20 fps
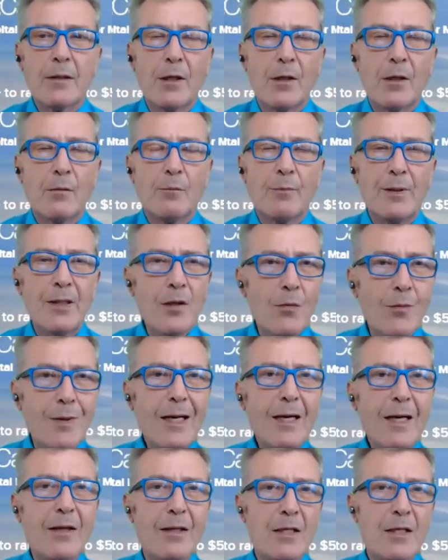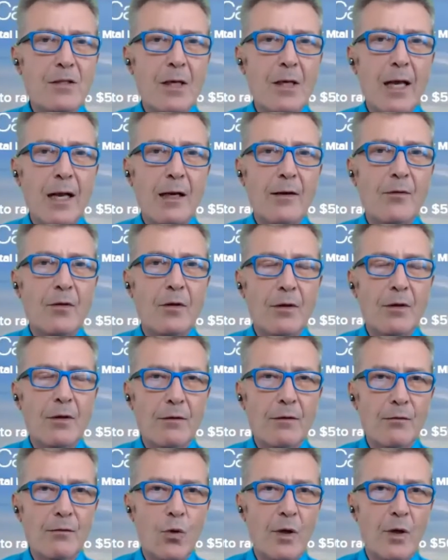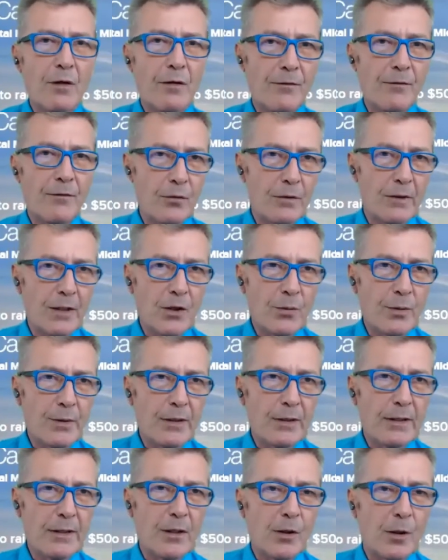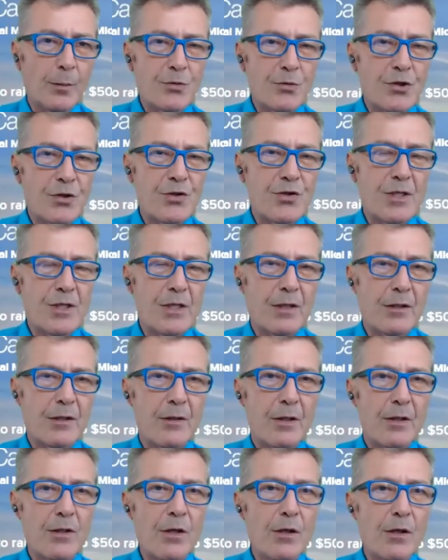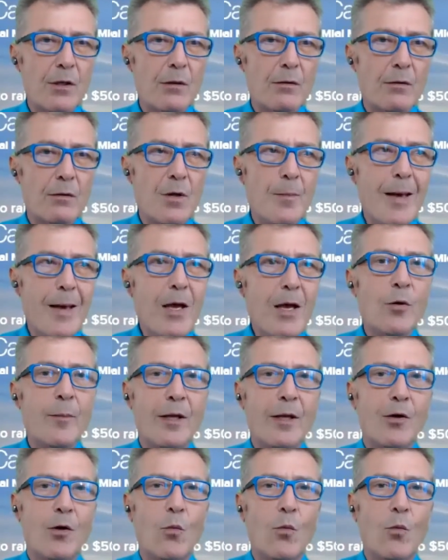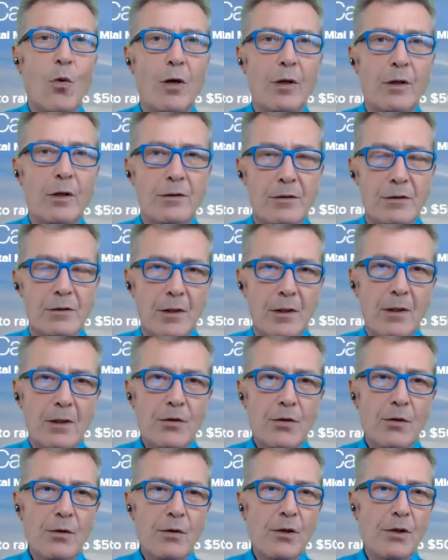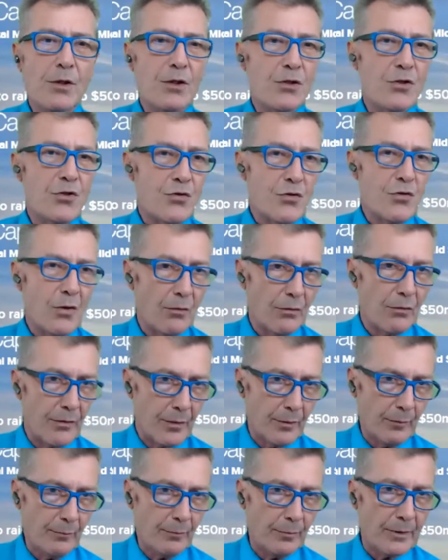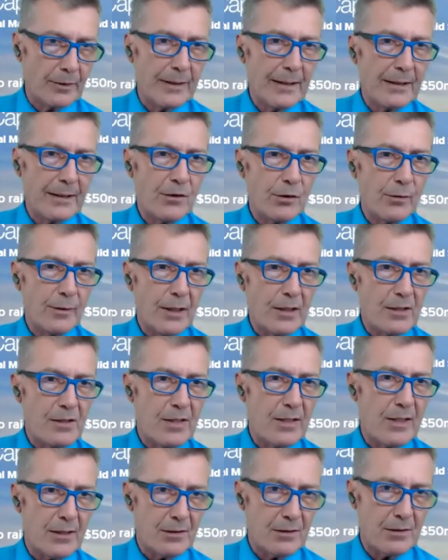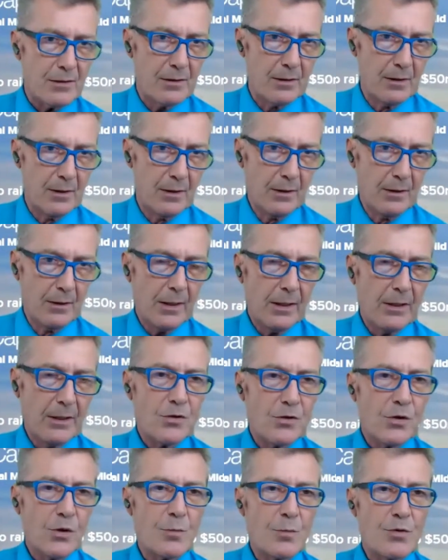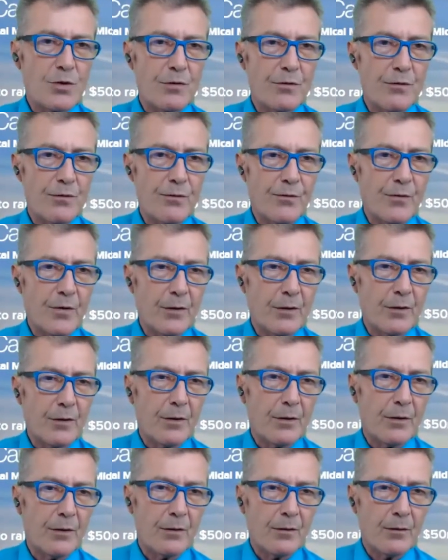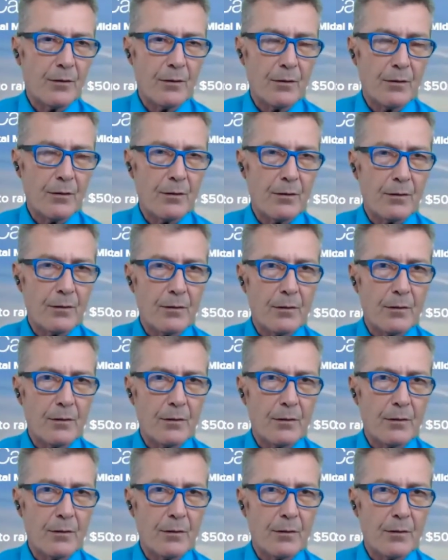be aware there's a hell of a lot of wonderful liquidity options here that, you may or may not want. You can control them, but they do exist in terms of a